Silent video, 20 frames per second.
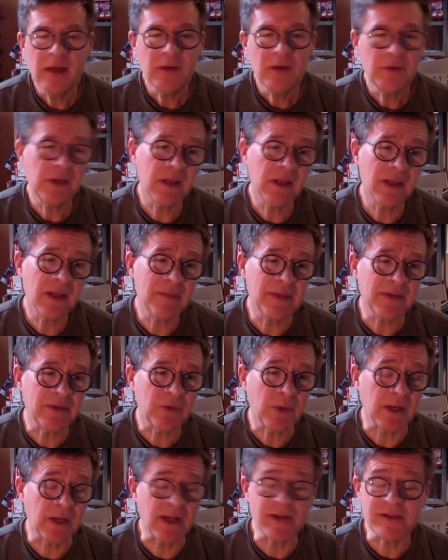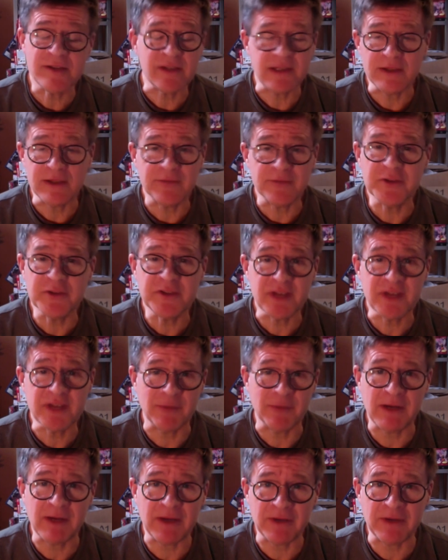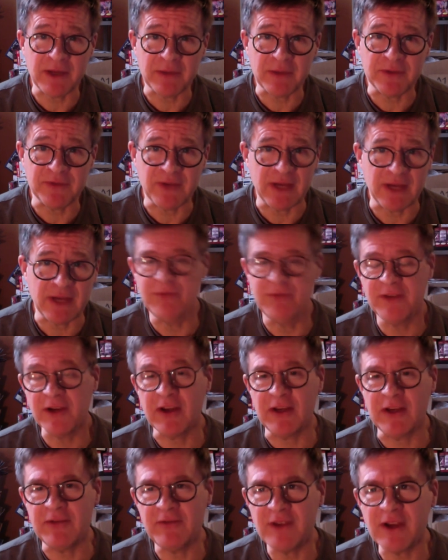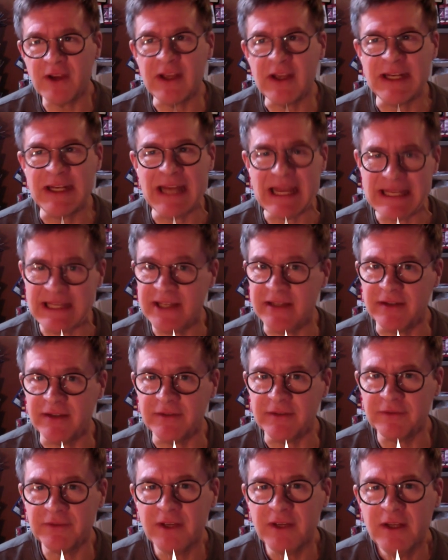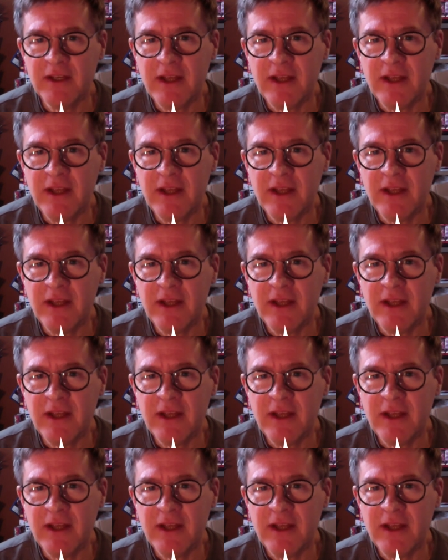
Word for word: Well, I mean, quite honestly, the first time around, I was very, very naive.